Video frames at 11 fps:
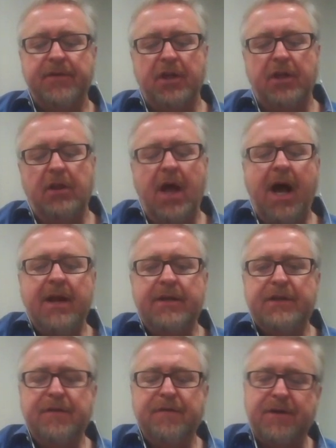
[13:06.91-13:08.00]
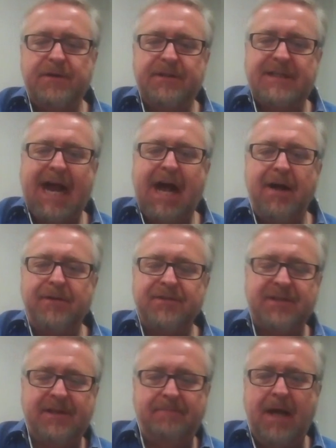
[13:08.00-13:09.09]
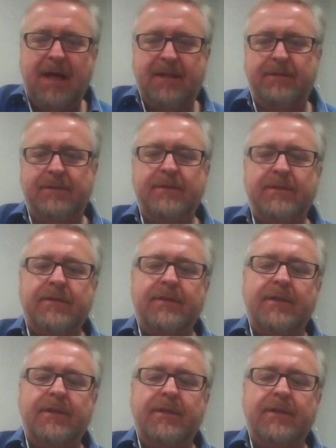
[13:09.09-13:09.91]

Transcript: a lot of different dials and buttons